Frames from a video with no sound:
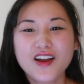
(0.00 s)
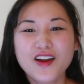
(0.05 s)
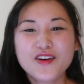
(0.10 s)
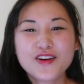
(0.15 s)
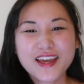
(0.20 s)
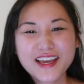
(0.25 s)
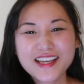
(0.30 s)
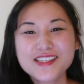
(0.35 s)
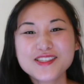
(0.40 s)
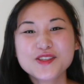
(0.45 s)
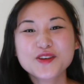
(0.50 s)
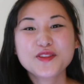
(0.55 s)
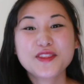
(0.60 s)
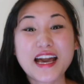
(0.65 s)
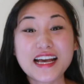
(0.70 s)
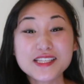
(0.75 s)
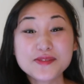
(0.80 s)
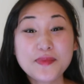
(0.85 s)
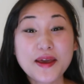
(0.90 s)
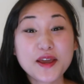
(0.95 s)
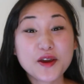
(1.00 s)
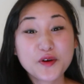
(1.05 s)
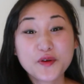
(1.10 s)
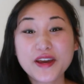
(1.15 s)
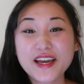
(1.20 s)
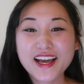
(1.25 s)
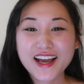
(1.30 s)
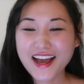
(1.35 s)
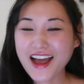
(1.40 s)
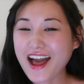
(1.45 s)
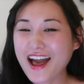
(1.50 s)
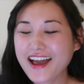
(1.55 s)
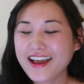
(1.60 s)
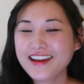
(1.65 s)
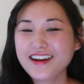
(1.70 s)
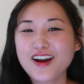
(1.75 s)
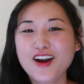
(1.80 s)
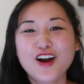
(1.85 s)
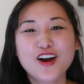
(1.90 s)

Okay, so that's my quick guide